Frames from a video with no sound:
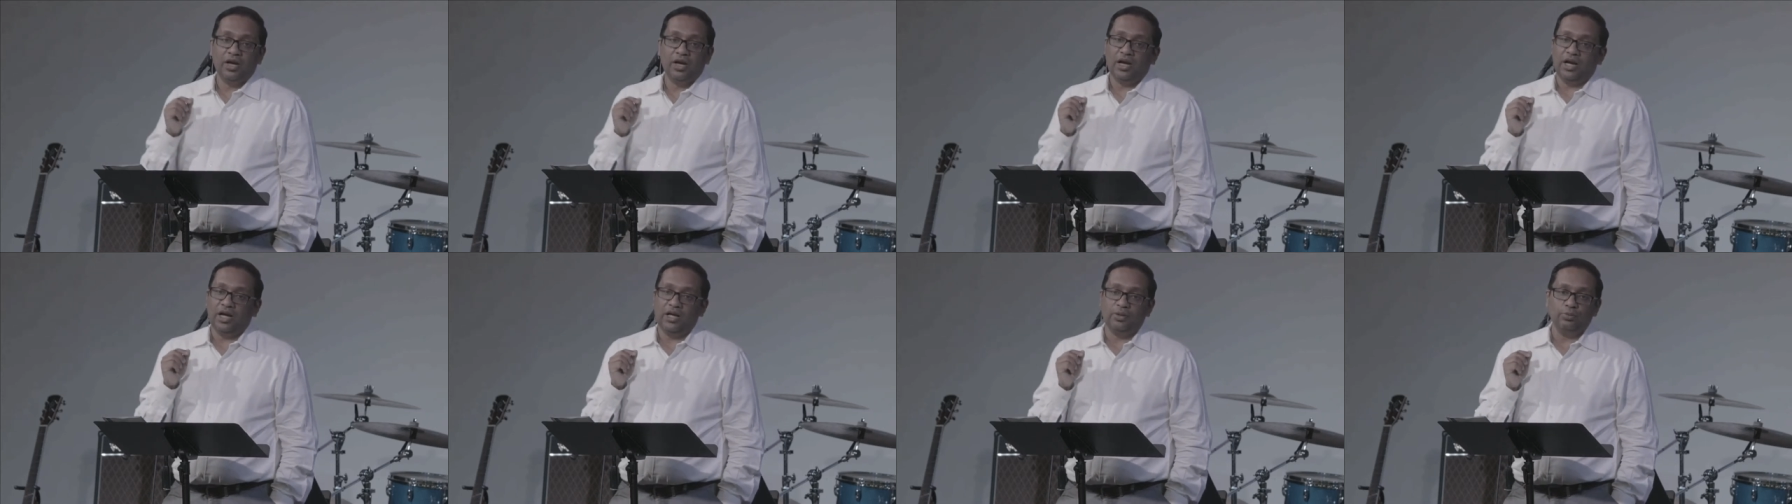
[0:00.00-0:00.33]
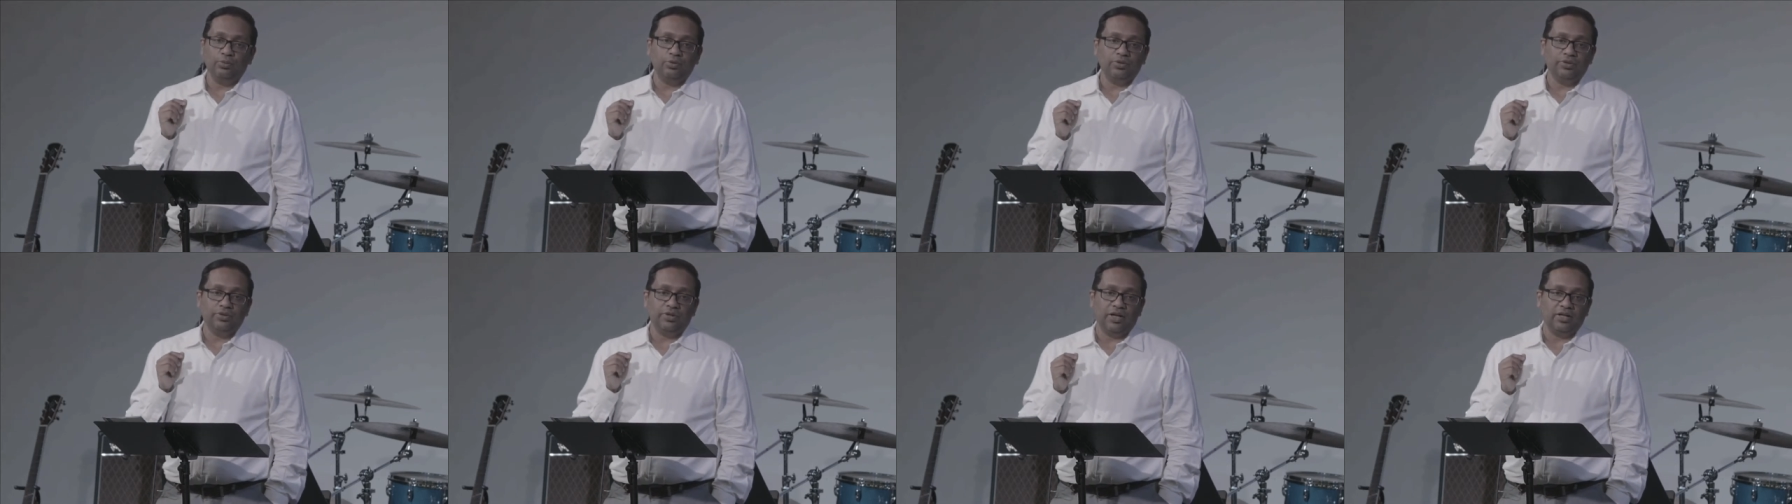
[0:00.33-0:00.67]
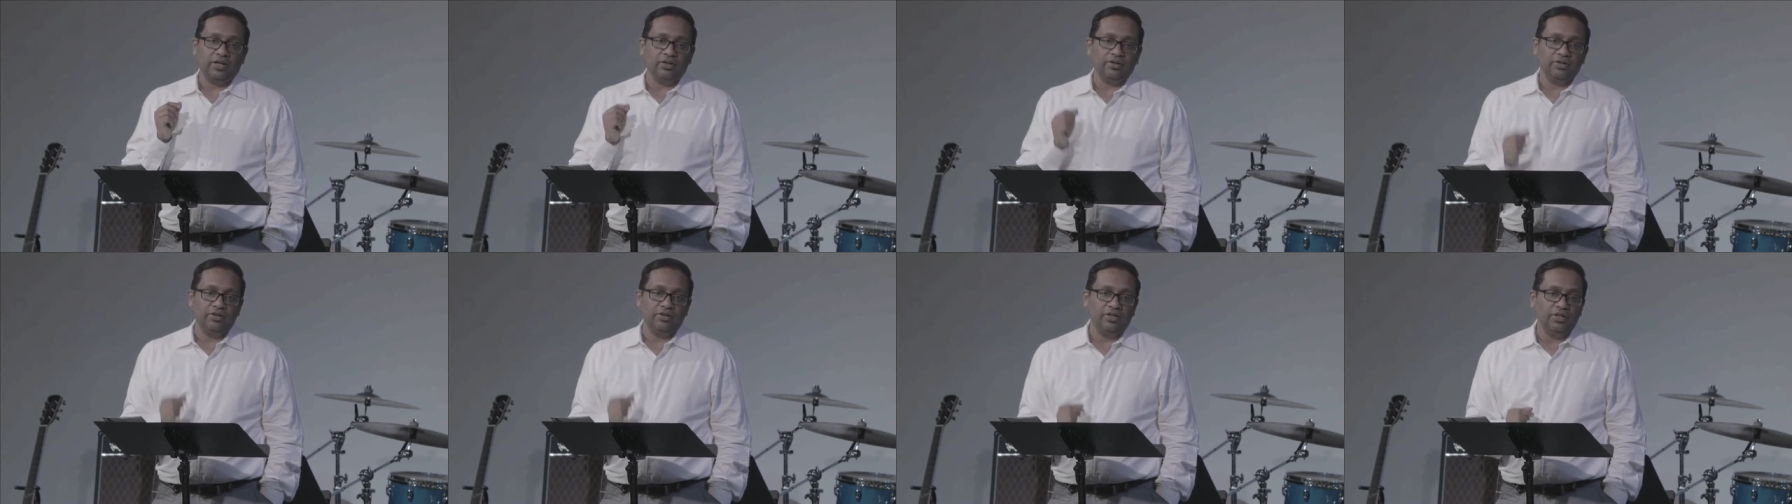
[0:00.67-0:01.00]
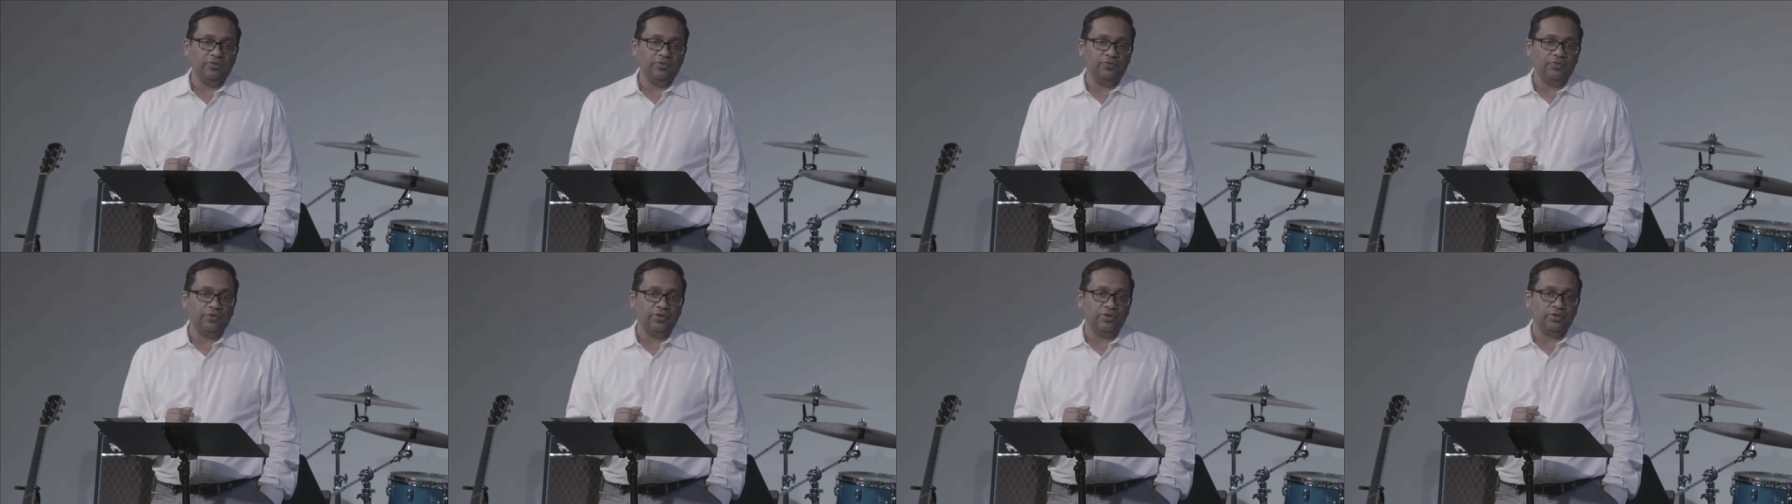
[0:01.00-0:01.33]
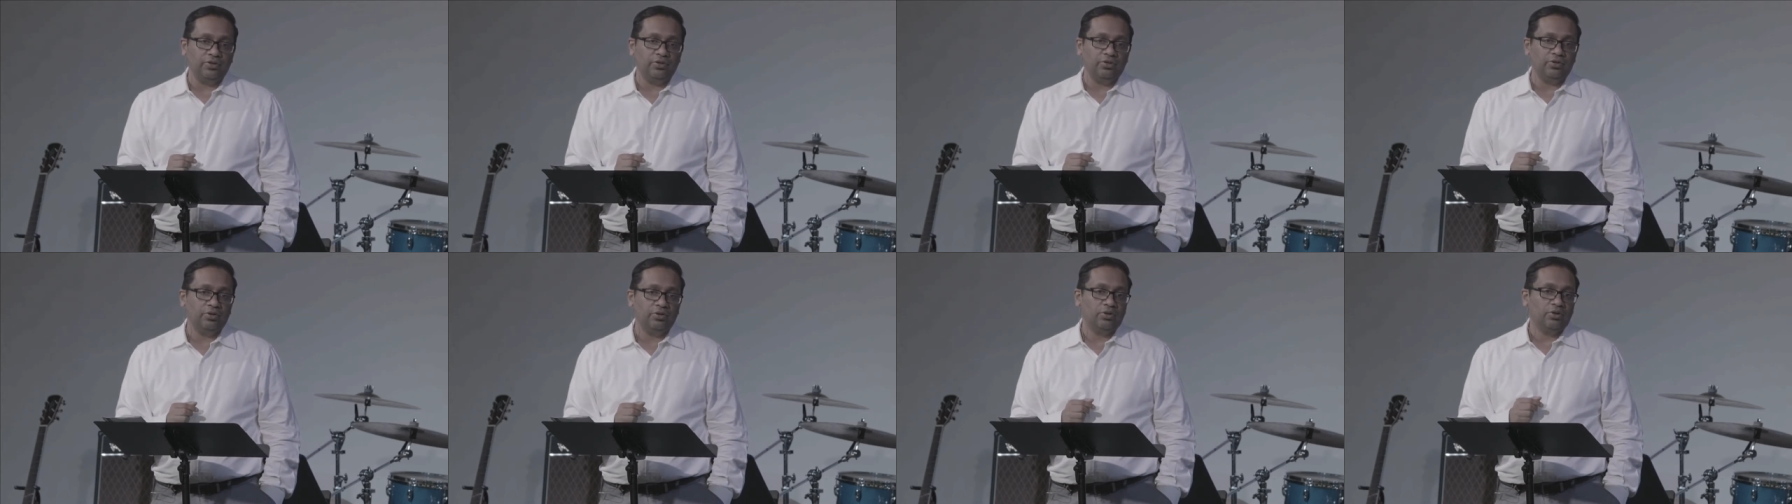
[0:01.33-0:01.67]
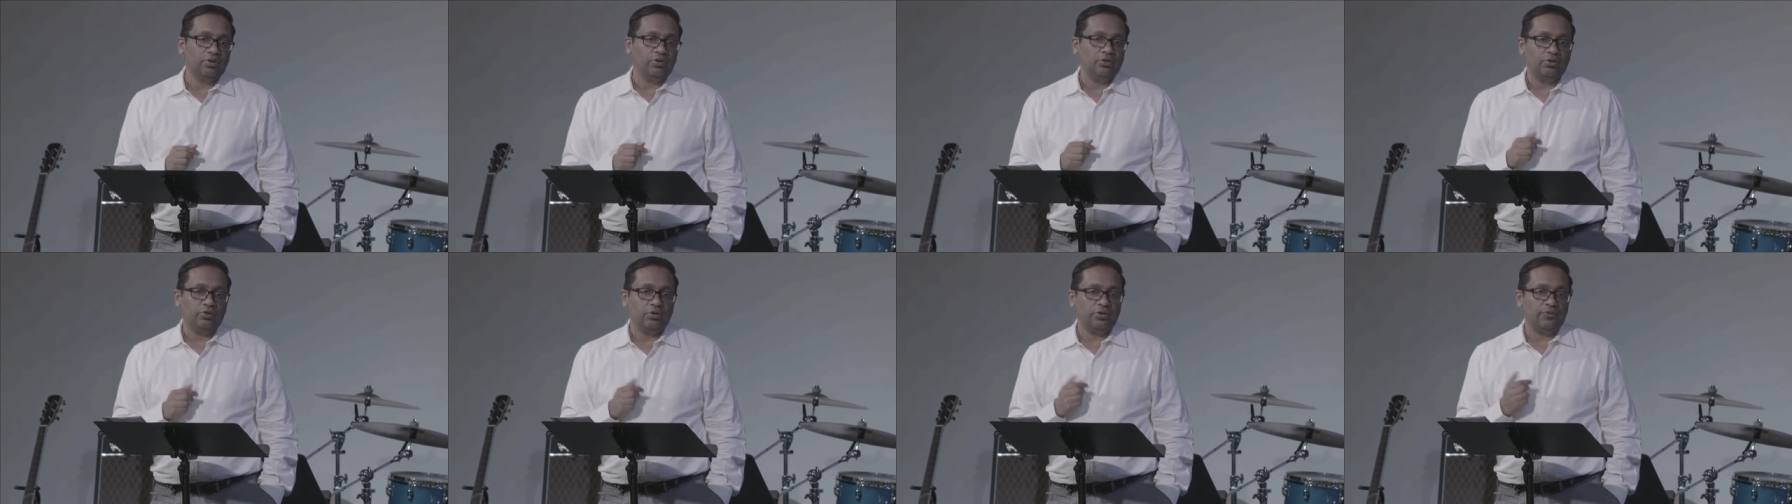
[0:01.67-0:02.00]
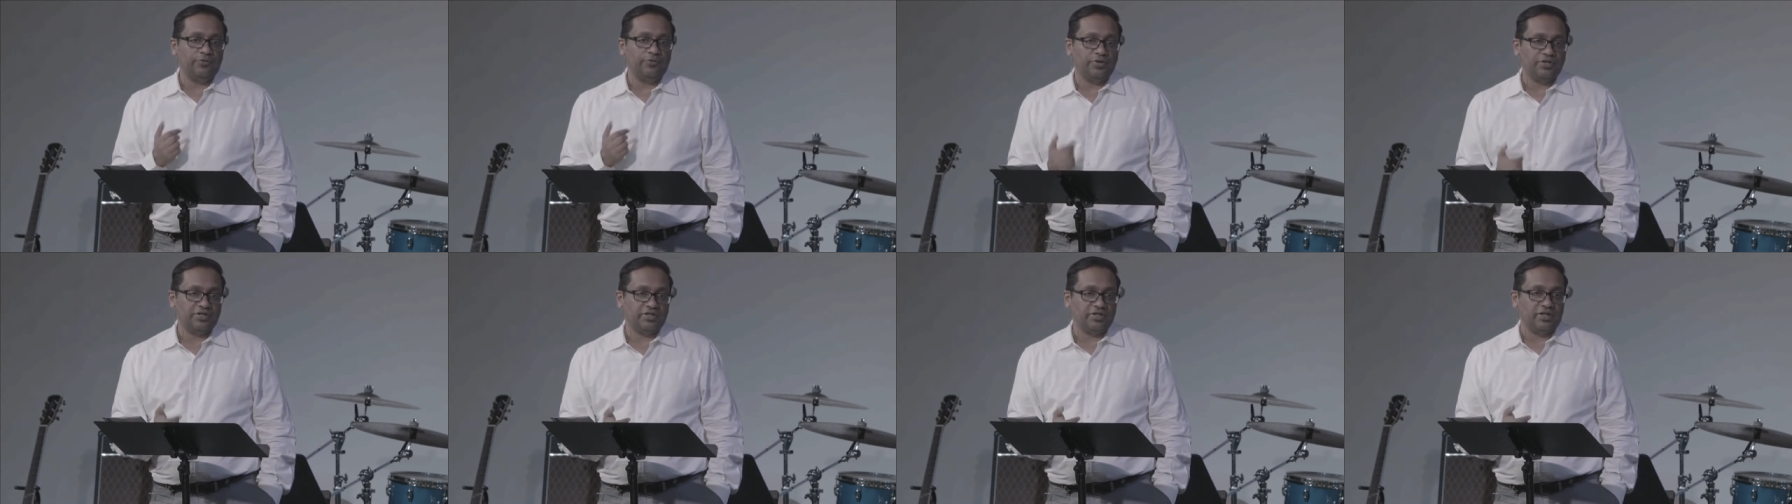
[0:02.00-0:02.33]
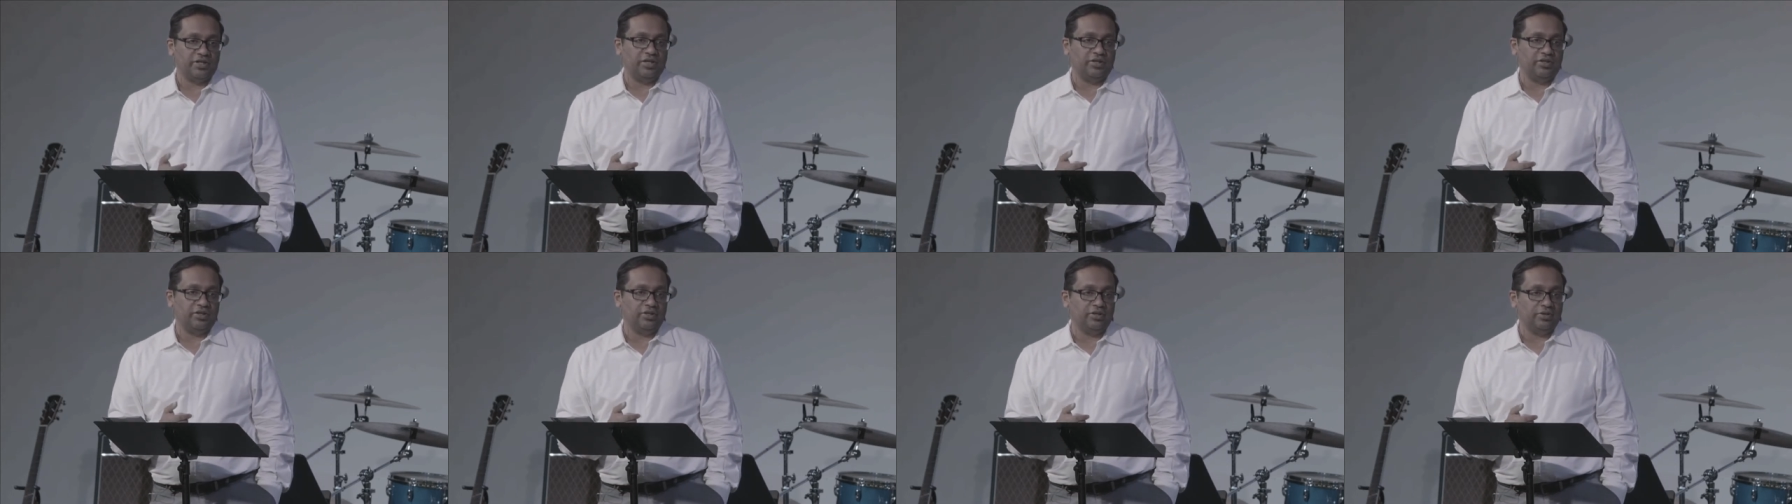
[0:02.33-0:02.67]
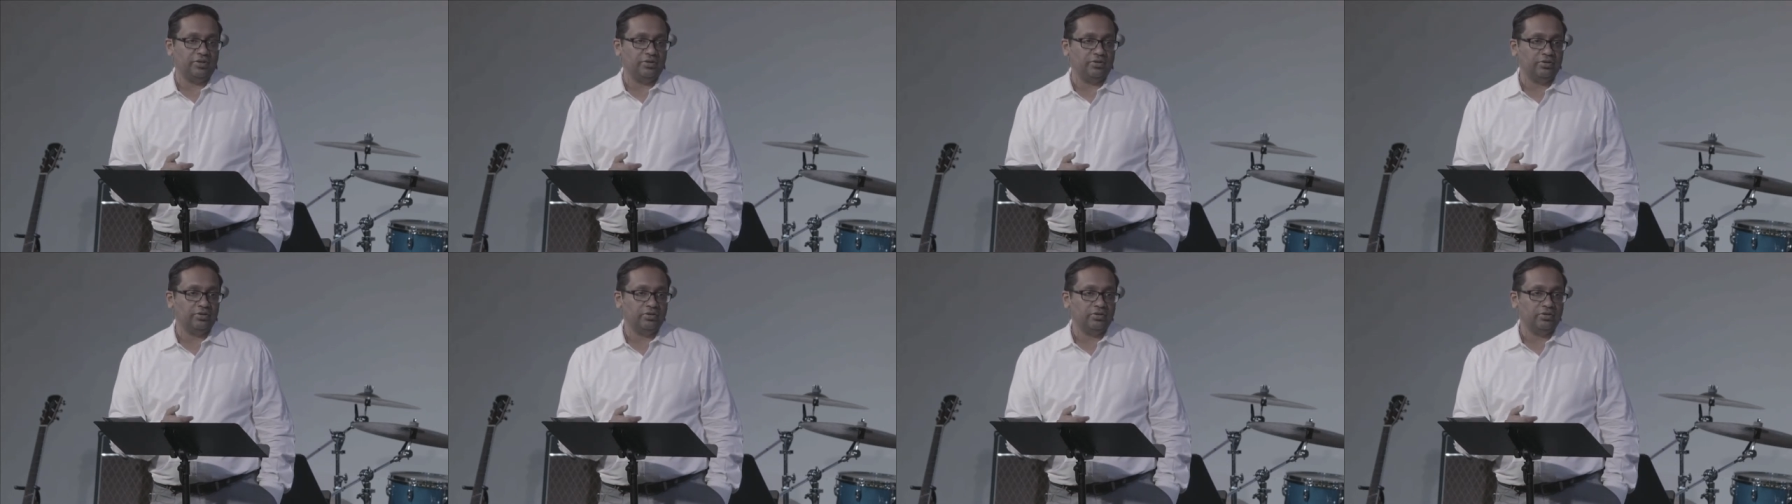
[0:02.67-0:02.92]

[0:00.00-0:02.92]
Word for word: I will not leave you or forsake you.